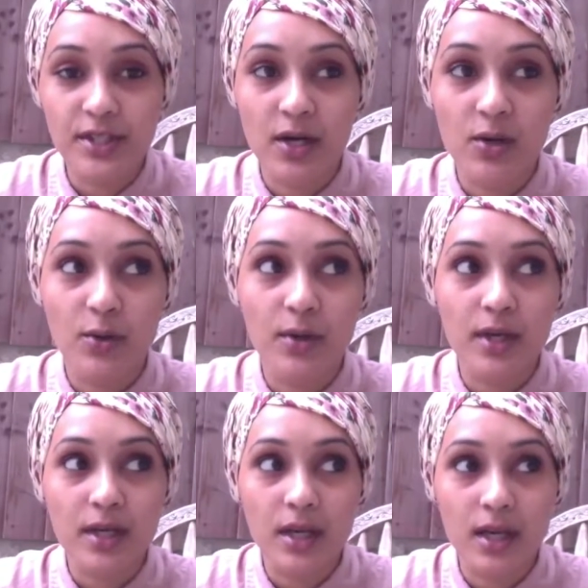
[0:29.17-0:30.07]
Now,
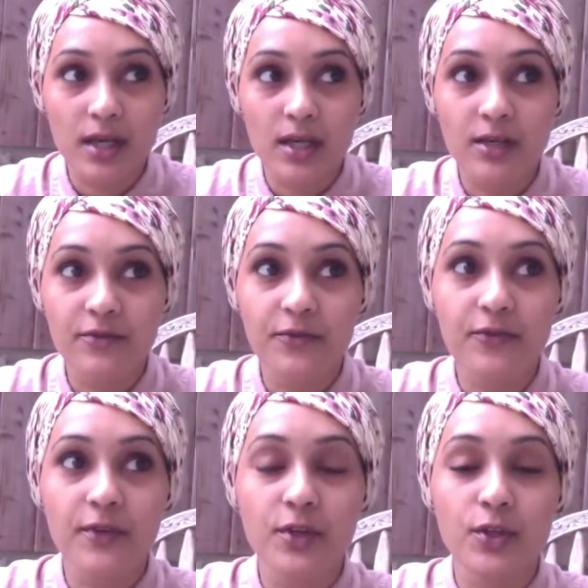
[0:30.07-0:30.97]

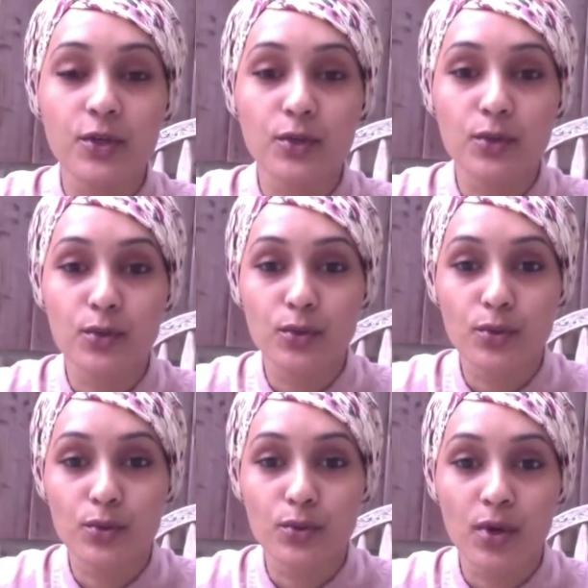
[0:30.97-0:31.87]
if
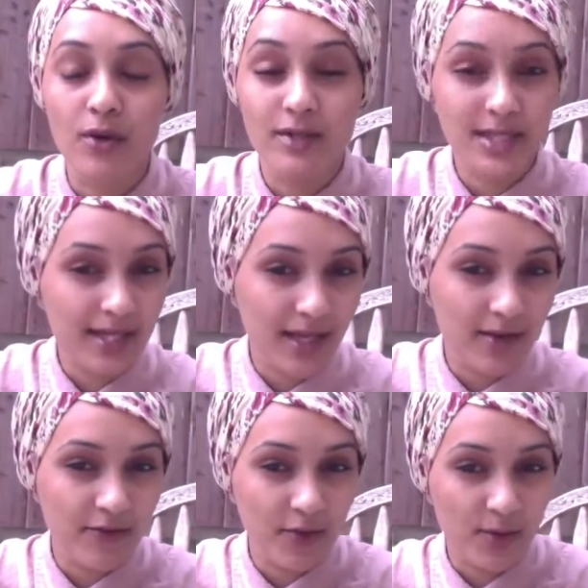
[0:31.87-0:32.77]
you are a dedicated
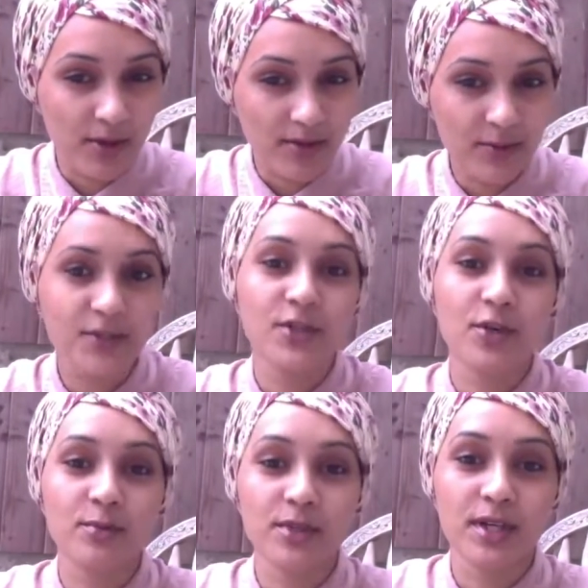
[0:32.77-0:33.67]
follower, which I
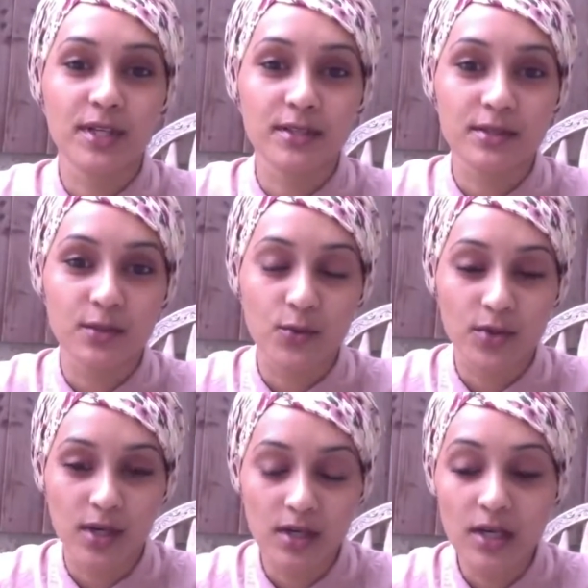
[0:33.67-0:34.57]
hope you guys all
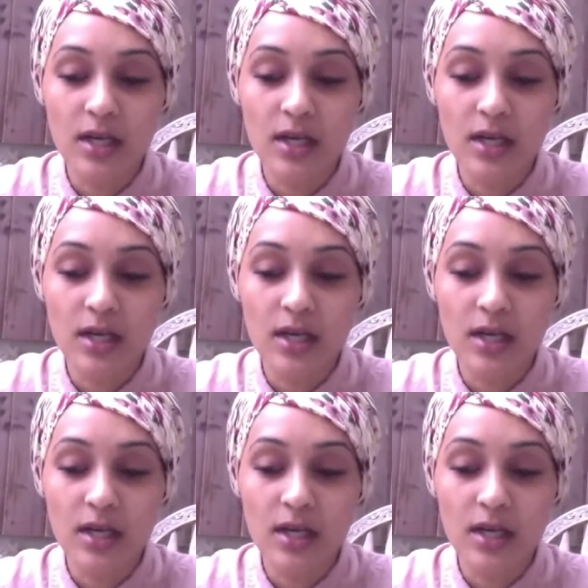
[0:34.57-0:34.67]
are,